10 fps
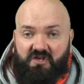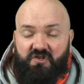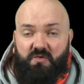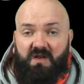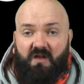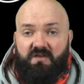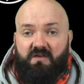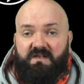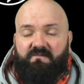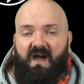you can do it on
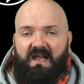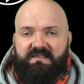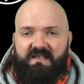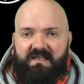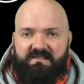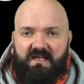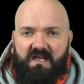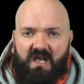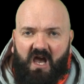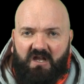your devices,
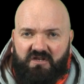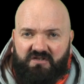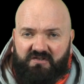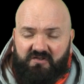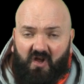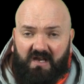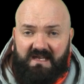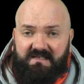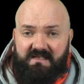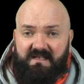and you just log
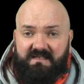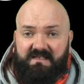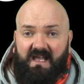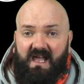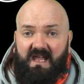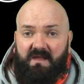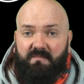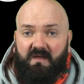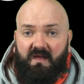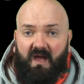into this
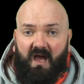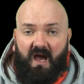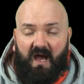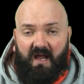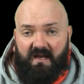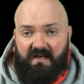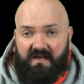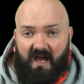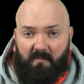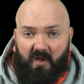game and
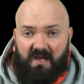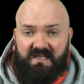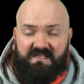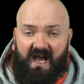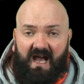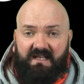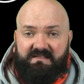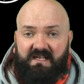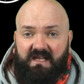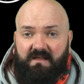log into
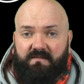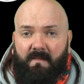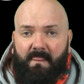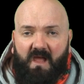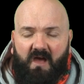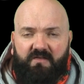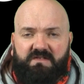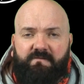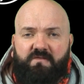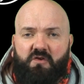Ask Keith, and
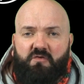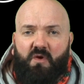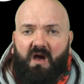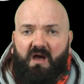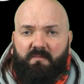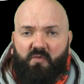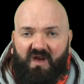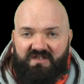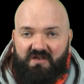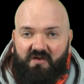there's a few
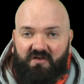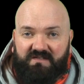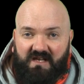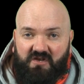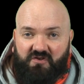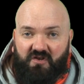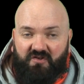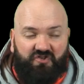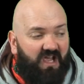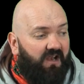questionnaires that you
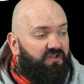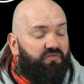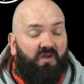can challenge